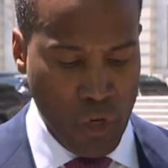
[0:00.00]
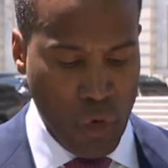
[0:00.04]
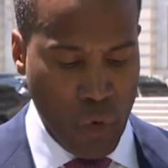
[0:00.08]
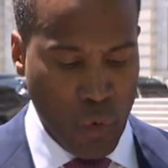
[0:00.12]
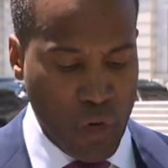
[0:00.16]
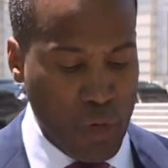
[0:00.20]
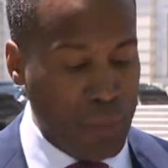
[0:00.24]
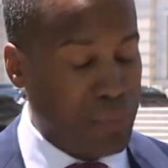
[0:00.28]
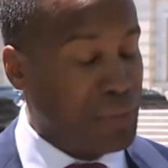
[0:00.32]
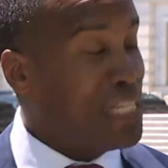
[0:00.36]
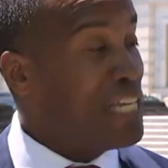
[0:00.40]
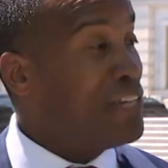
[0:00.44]

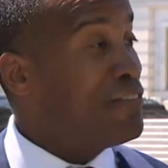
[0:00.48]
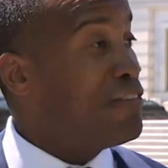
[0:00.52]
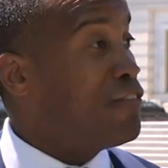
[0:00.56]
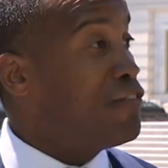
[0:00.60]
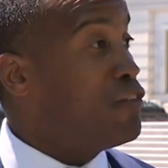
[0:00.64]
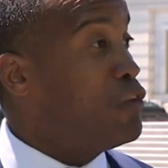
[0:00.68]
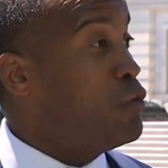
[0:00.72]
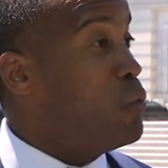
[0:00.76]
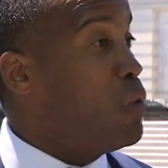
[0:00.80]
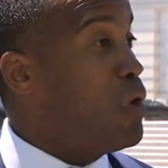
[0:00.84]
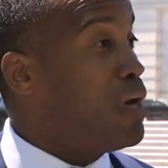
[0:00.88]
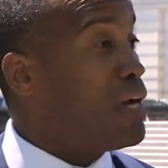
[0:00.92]
We believe if
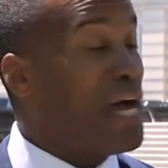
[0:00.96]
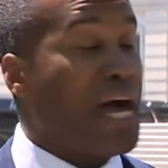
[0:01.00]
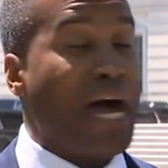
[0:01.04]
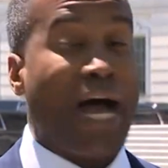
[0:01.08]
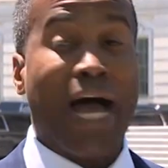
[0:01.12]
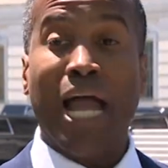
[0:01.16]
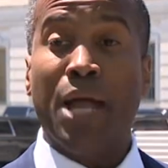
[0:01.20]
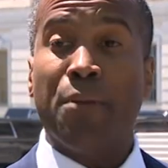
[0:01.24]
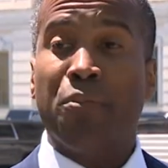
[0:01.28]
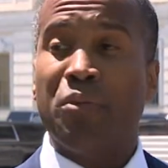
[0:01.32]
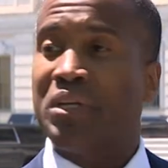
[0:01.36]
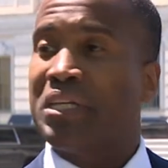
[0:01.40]
you want a
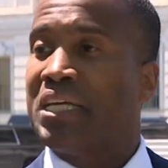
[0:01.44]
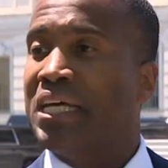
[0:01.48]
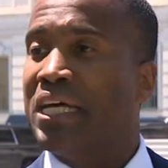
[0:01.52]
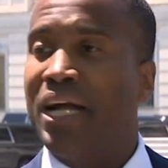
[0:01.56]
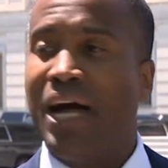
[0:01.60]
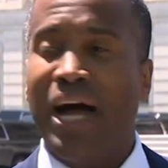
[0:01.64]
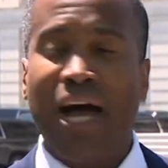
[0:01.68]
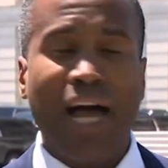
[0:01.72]
hybrid, get a